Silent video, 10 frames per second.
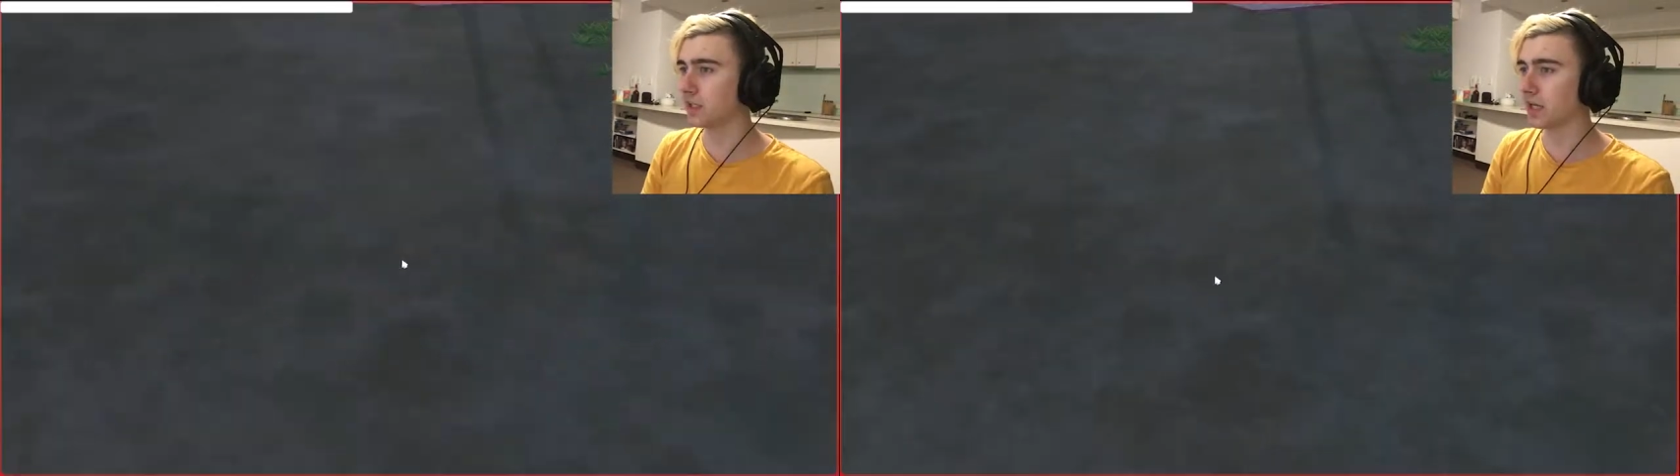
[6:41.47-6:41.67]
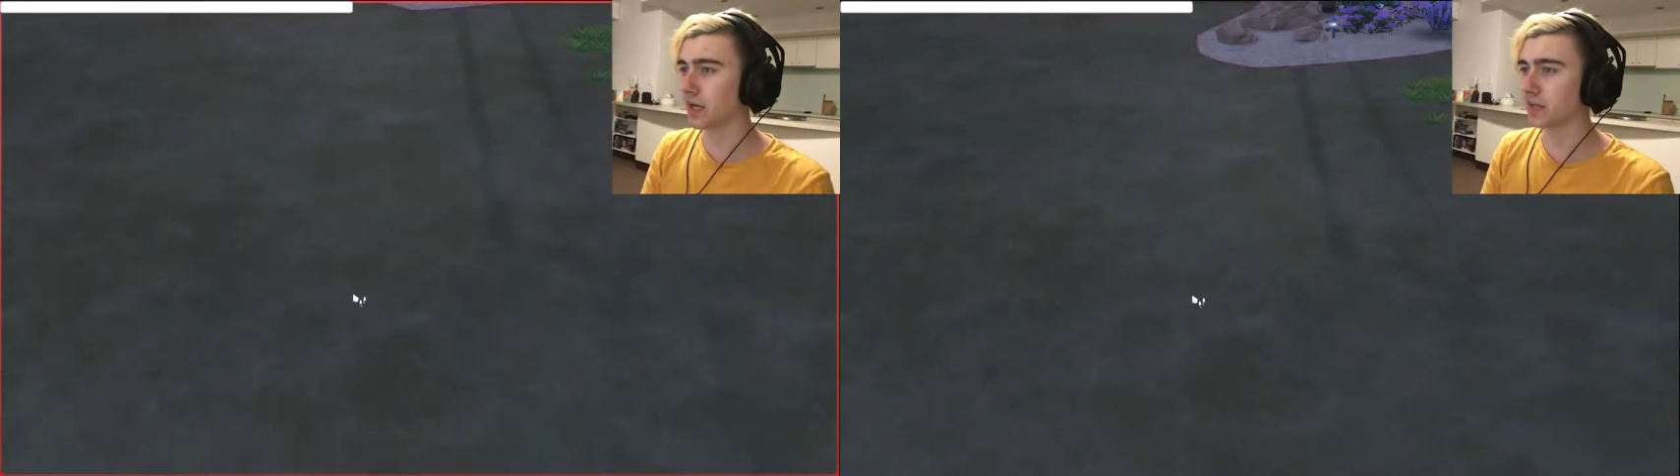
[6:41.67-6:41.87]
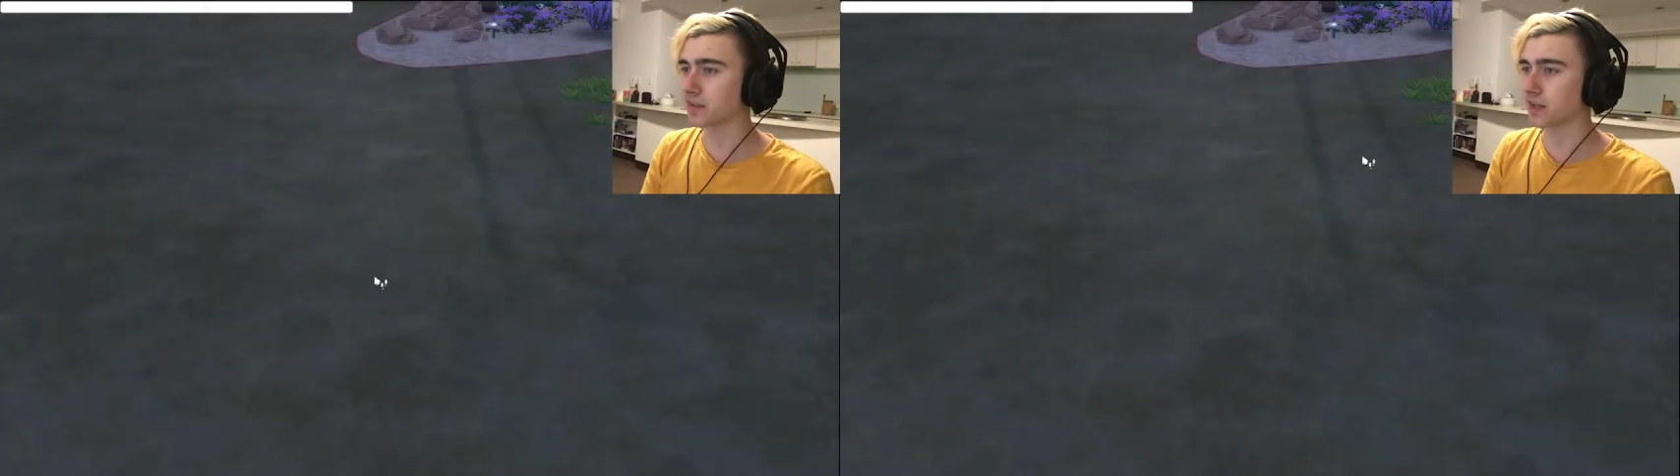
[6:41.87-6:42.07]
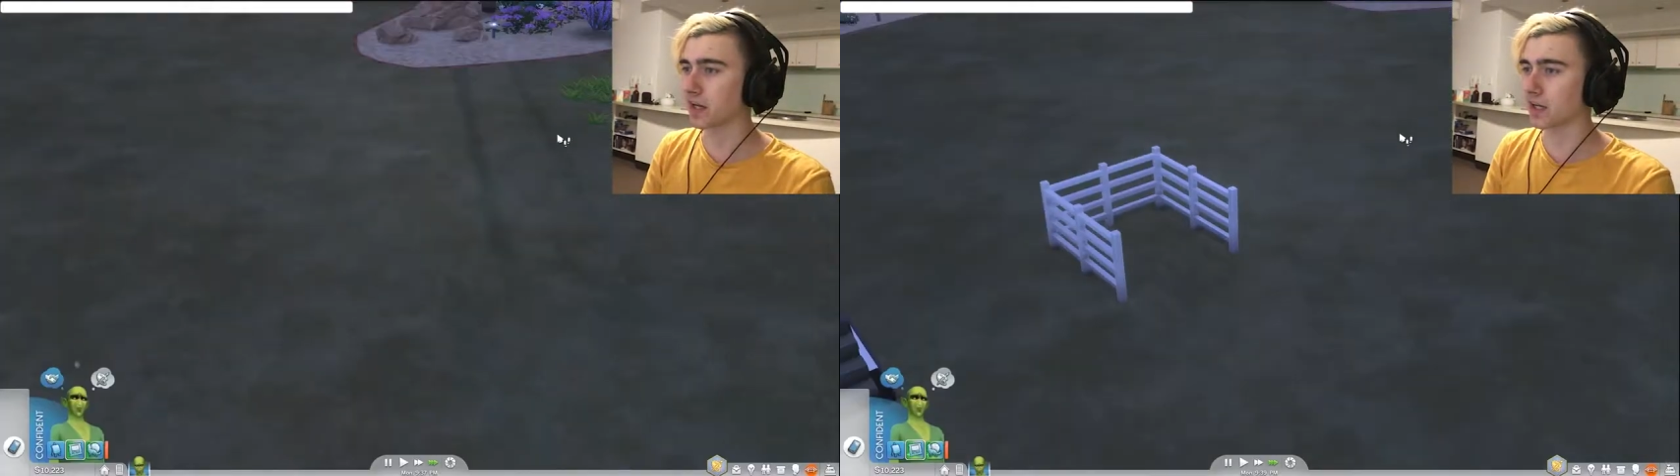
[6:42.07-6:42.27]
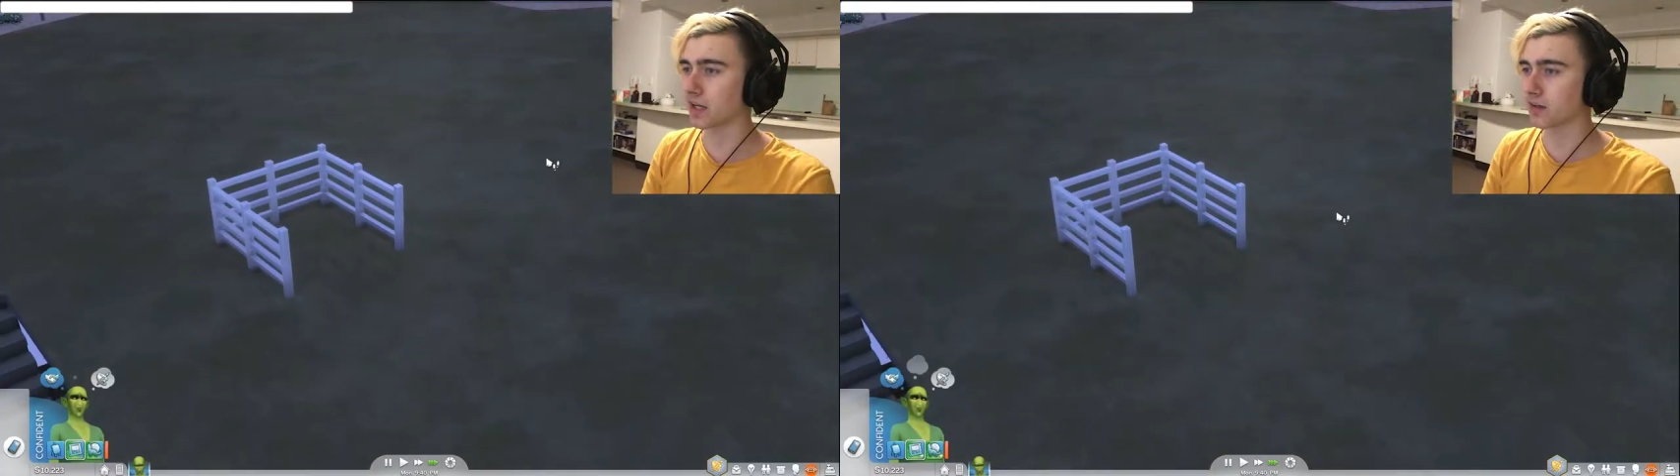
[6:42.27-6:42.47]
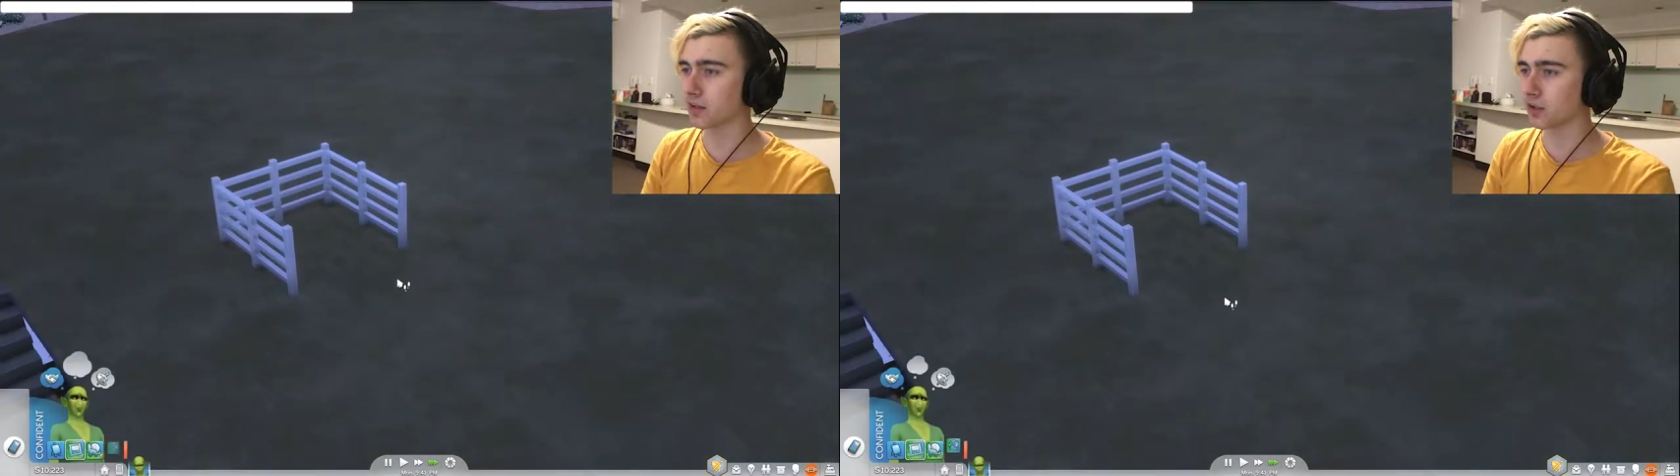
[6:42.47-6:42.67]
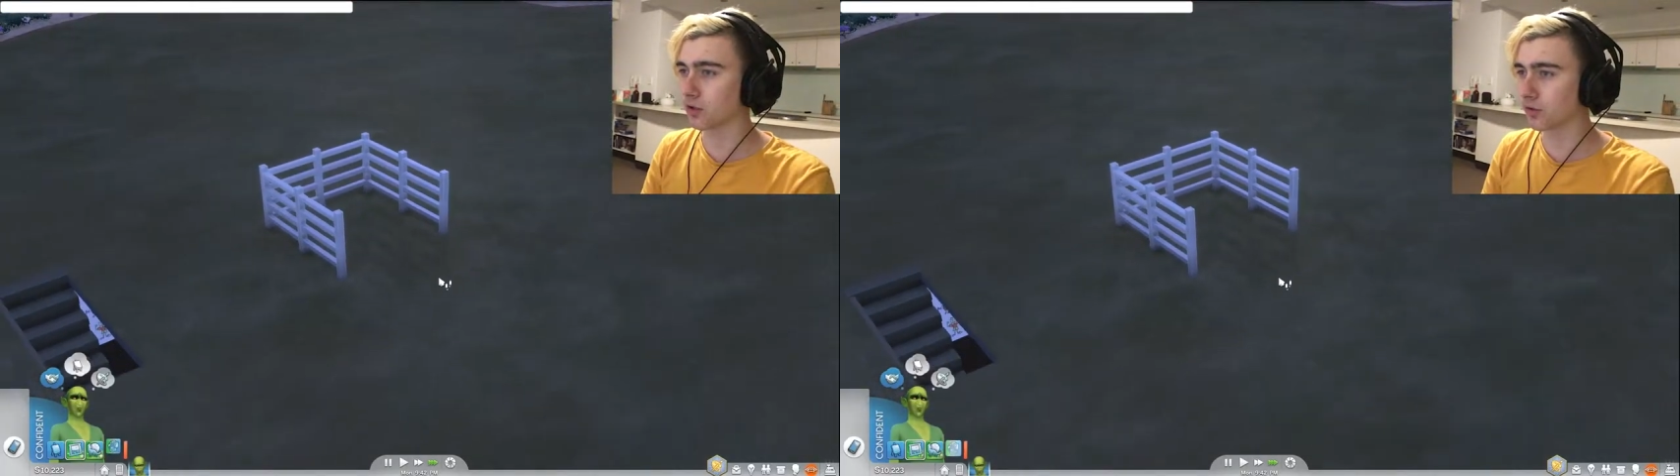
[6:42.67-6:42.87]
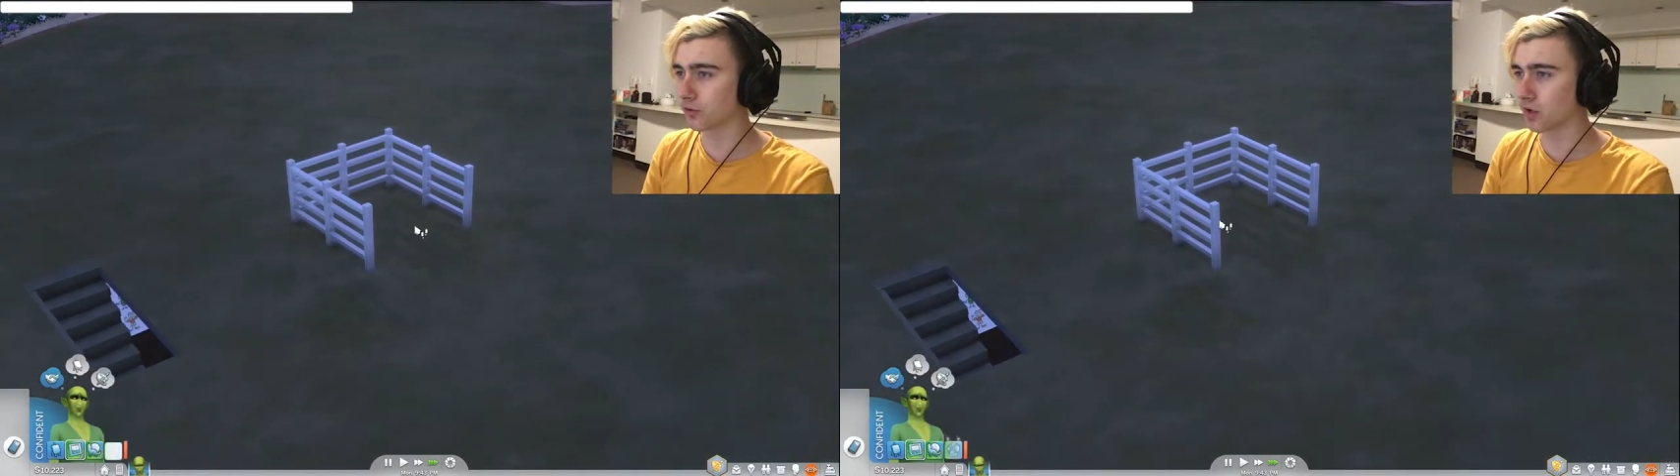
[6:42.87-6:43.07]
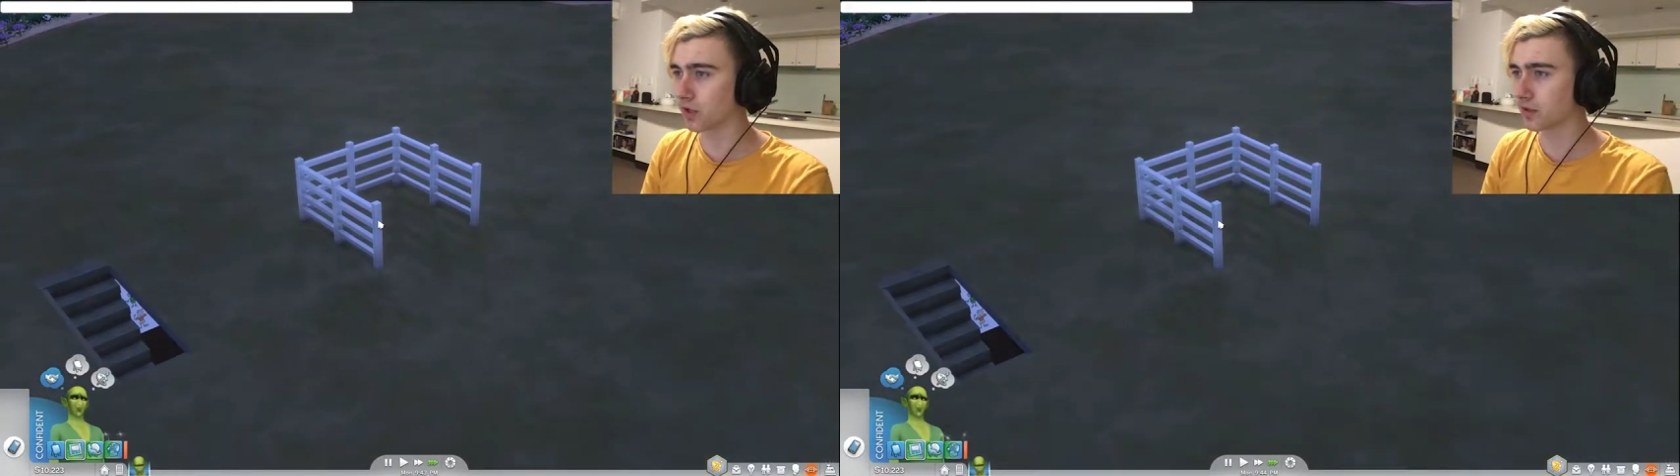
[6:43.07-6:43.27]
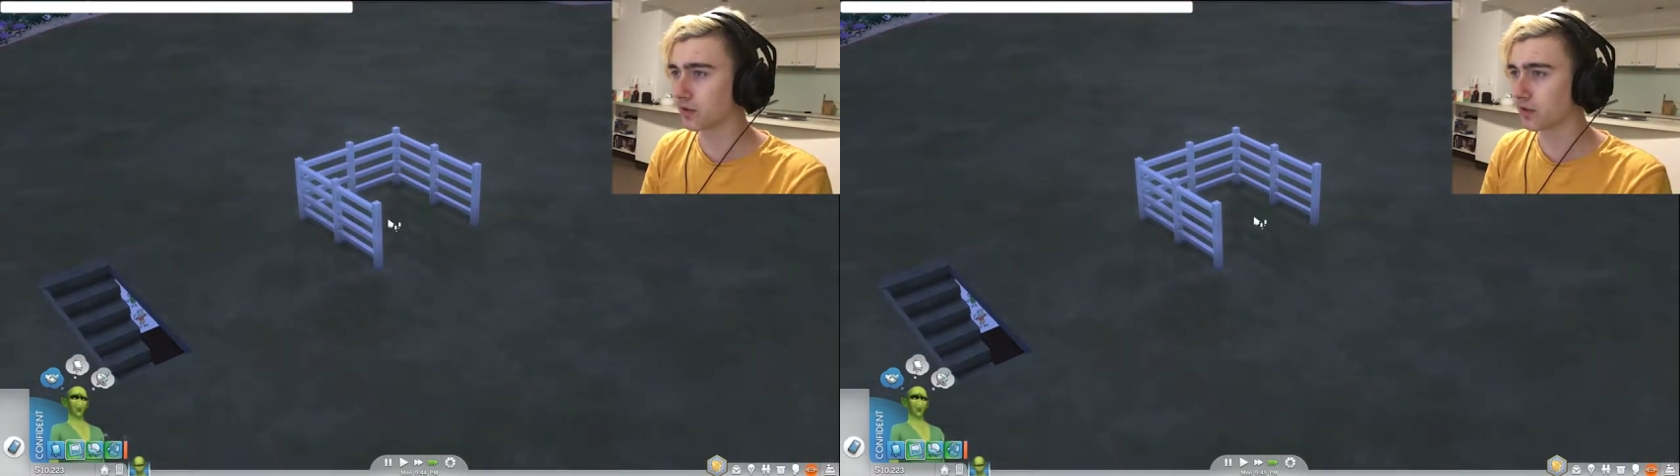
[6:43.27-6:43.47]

he hasn't had a good run,